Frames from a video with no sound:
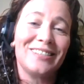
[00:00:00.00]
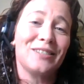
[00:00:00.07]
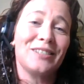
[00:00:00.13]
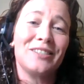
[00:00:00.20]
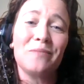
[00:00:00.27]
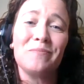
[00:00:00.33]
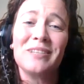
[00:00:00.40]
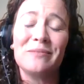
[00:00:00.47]
Because
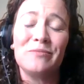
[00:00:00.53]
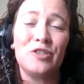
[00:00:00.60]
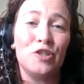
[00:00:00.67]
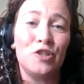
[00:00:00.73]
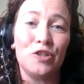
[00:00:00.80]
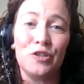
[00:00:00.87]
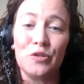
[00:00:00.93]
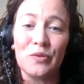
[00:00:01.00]
sometimes you
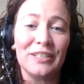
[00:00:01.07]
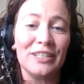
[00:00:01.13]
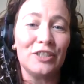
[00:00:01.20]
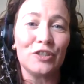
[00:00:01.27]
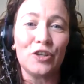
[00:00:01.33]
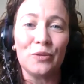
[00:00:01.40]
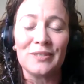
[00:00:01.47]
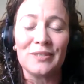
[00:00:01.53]
do go into
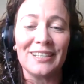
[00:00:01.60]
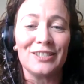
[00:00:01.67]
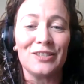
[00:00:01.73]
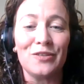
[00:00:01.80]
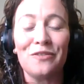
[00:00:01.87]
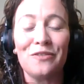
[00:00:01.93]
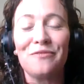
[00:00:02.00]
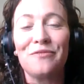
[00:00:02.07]
jobs and it's
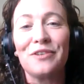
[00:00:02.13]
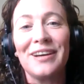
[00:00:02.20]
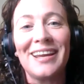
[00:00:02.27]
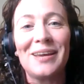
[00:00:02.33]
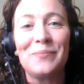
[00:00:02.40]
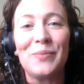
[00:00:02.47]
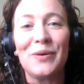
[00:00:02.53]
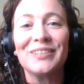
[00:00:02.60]
not for
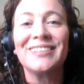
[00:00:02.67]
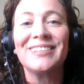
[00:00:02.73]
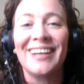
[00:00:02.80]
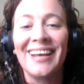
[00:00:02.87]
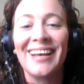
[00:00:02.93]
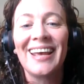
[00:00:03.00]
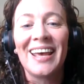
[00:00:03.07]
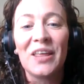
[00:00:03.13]
you, but
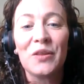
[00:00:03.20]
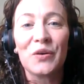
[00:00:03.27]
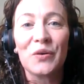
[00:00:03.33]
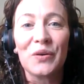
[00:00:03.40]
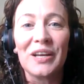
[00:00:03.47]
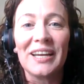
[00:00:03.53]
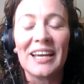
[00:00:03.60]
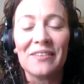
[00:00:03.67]
they're
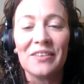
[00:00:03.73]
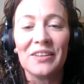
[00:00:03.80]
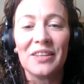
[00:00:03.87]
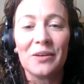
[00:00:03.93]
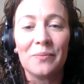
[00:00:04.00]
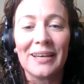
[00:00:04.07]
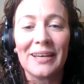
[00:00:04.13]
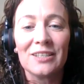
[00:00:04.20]
going to give it
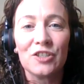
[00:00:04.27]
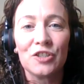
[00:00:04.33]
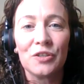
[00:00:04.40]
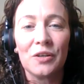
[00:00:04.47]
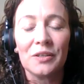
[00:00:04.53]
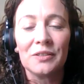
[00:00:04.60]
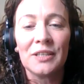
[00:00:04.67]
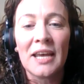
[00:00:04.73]
their best
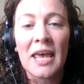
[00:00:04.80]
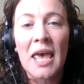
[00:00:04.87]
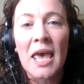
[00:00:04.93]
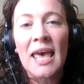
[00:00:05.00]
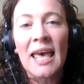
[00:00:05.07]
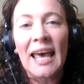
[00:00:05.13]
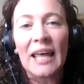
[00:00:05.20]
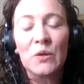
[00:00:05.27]
shot.
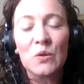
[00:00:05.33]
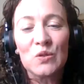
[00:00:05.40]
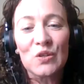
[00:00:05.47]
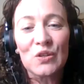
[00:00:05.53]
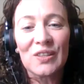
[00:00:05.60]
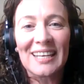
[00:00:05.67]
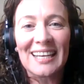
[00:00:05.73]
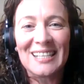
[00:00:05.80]
And those
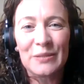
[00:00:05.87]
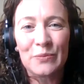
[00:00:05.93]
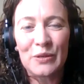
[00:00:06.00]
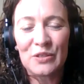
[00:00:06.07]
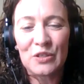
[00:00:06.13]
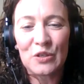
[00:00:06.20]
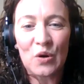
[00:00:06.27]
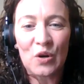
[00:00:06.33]
are things
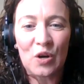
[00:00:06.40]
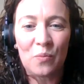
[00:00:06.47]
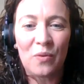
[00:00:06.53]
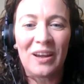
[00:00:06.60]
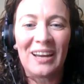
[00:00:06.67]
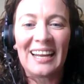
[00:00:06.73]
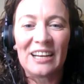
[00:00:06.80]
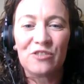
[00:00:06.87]
we'd talk
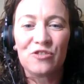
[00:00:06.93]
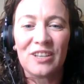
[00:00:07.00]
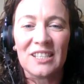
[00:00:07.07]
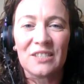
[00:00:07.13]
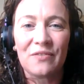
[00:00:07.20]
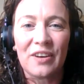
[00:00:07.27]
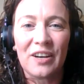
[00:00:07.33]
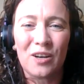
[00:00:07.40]
about, like
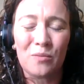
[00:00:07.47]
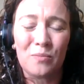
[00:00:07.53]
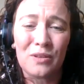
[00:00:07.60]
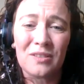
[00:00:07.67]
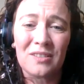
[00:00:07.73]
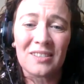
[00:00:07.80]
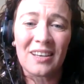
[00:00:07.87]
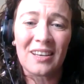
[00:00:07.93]

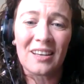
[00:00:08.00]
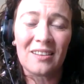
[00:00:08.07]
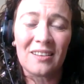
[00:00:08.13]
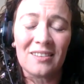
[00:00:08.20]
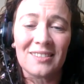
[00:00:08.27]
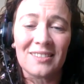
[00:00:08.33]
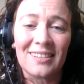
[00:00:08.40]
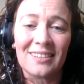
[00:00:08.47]
transferable
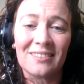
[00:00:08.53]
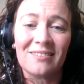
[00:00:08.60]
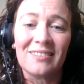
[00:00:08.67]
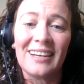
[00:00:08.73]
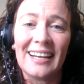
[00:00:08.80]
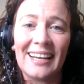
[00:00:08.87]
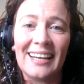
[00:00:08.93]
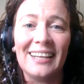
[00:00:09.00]
skills that
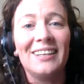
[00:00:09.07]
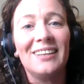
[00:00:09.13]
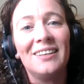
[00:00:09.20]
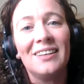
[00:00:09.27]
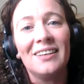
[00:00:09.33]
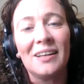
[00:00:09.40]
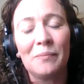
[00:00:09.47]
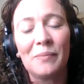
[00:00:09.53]
really you
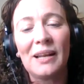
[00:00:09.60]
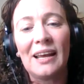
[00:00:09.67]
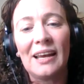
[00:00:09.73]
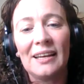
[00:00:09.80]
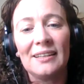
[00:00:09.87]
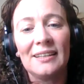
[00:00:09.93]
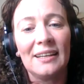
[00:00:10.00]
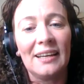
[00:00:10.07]
could
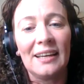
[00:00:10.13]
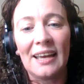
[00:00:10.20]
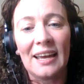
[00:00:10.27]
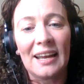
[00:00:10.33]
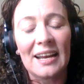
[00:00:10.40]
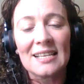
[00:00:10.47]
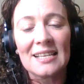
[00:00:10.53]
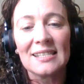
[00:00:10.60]
apply to
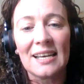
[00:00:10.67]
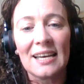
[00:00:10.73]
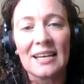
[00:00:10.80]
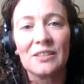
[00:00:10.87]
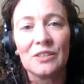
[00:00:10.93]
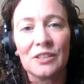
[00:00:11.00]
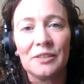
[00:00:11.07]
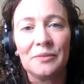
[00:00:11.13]
any
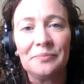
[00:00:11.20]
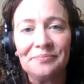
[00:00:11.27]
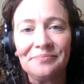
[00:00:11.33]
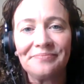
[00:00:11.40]
sector.